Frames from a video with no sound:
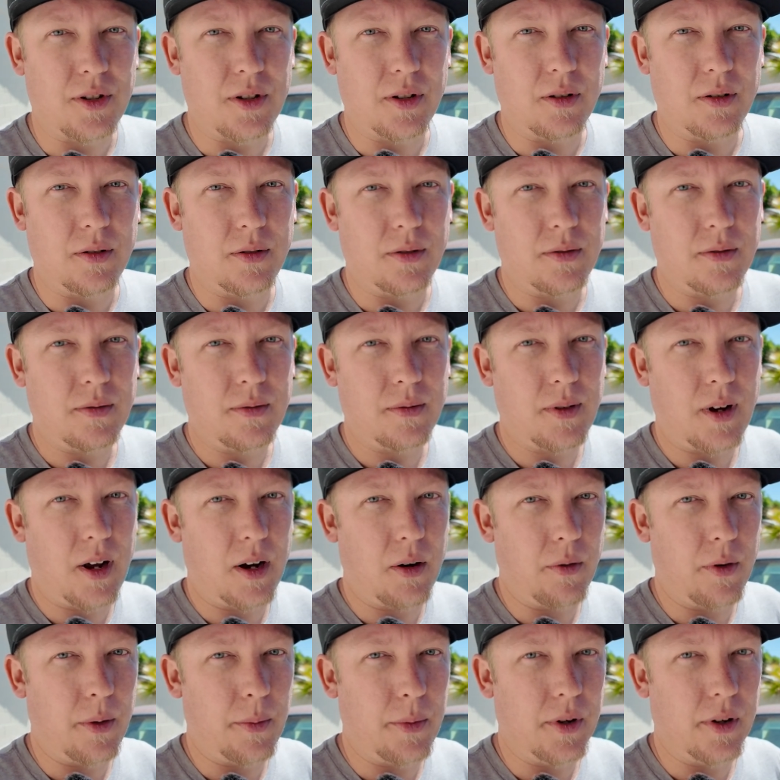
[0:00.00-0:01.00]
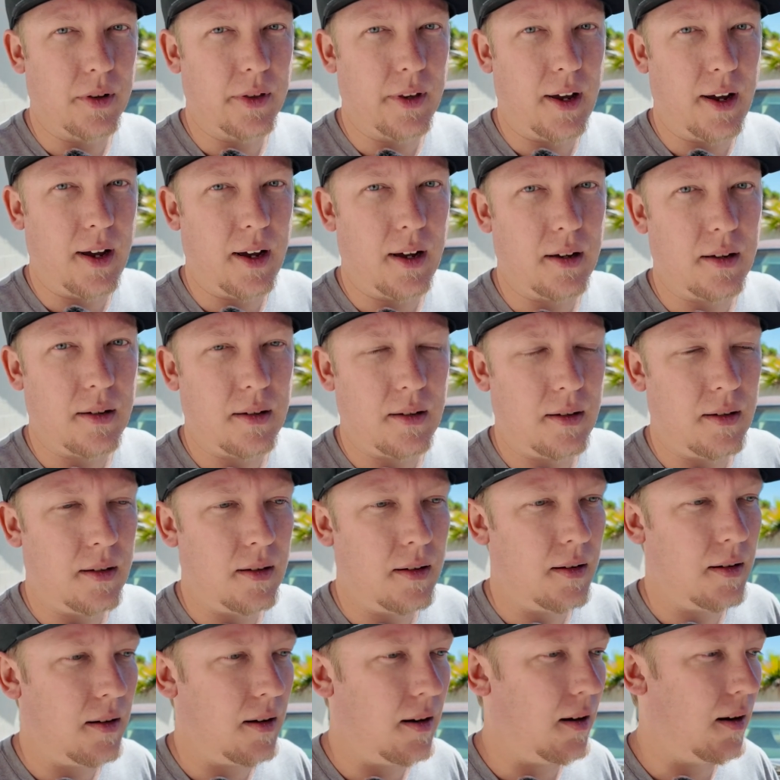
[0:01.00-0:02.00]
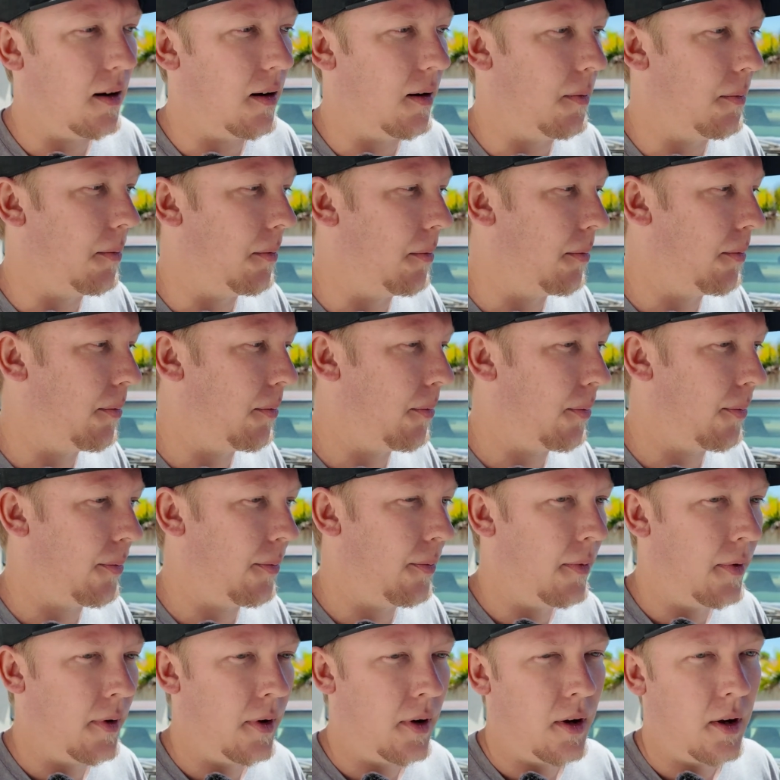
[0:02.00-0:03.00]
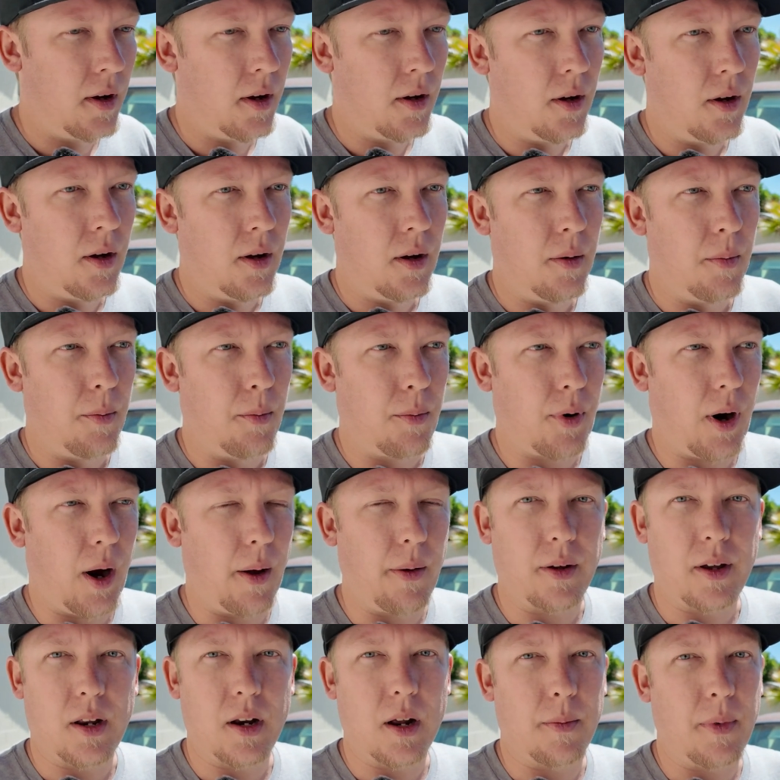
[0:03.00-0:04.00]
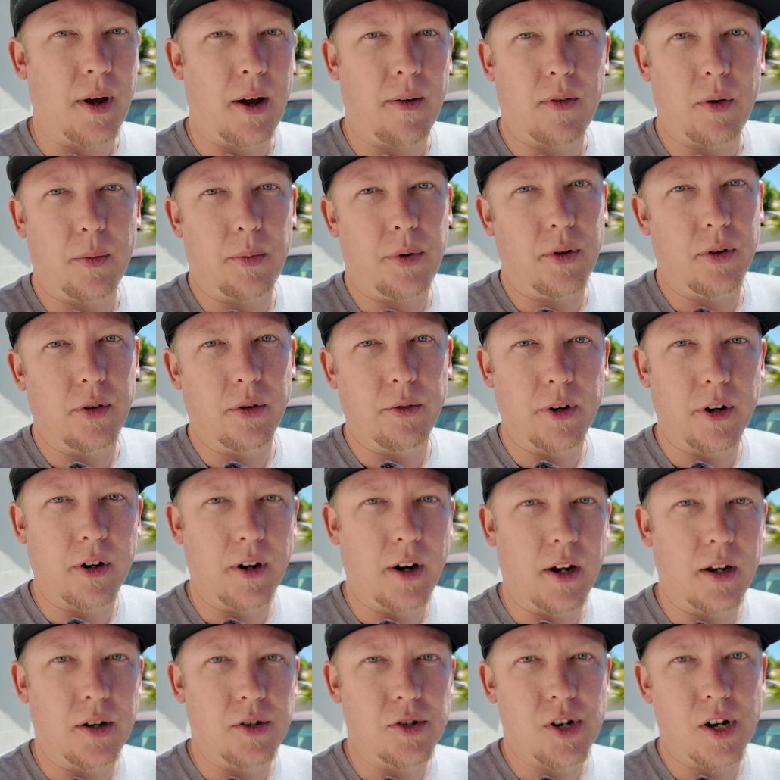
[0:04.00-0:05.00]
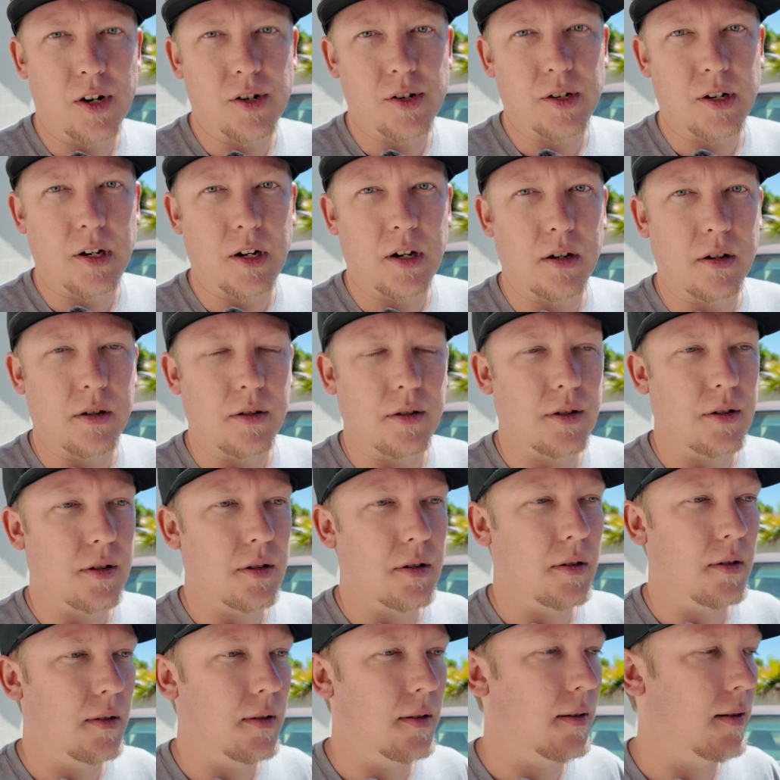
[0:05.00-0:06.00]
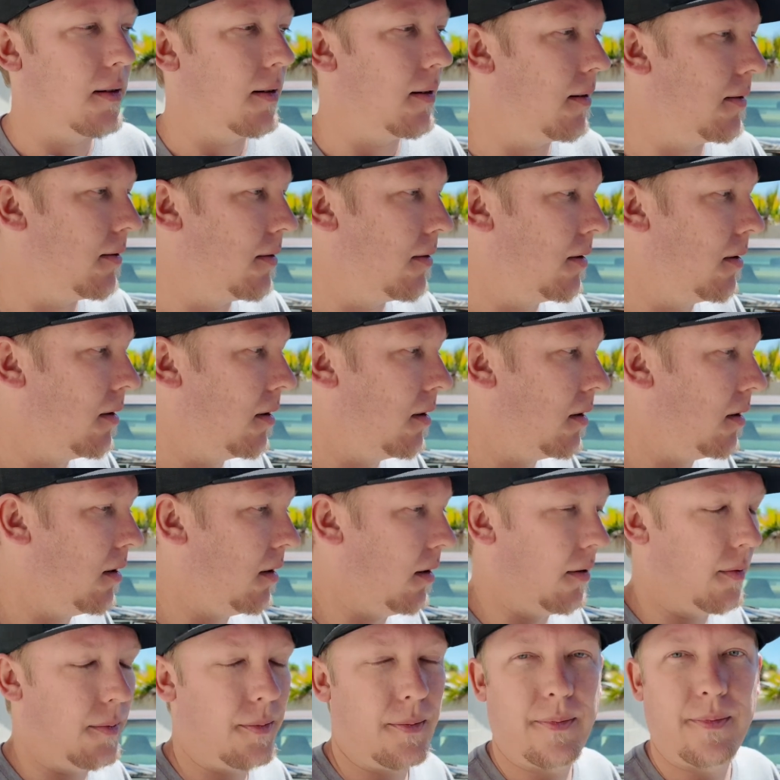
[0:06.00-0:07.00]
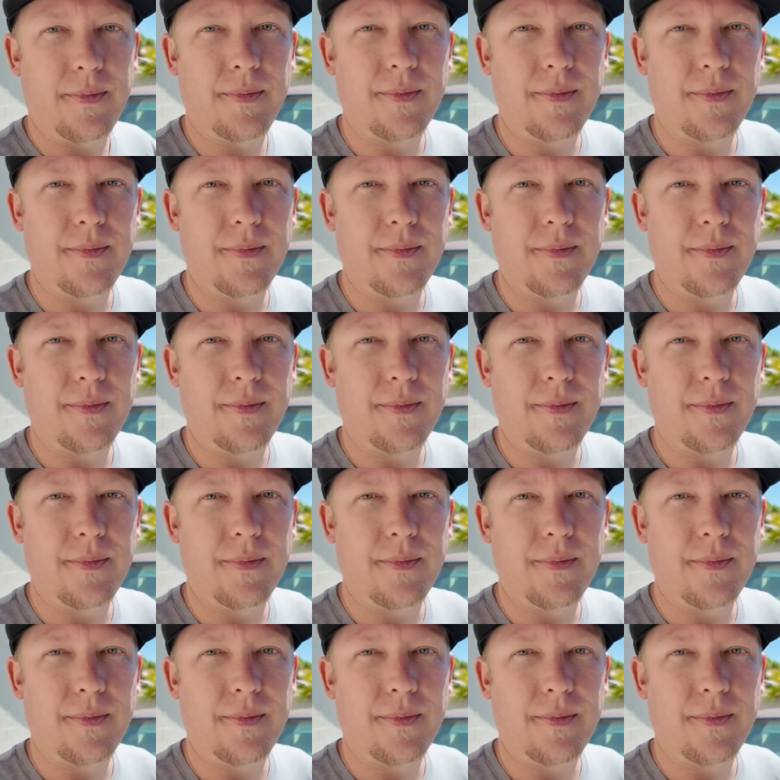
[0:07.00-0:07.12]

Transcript: still. Got to rebuild that. Probably gonna end up having to pull the rear end, change the gears. You know,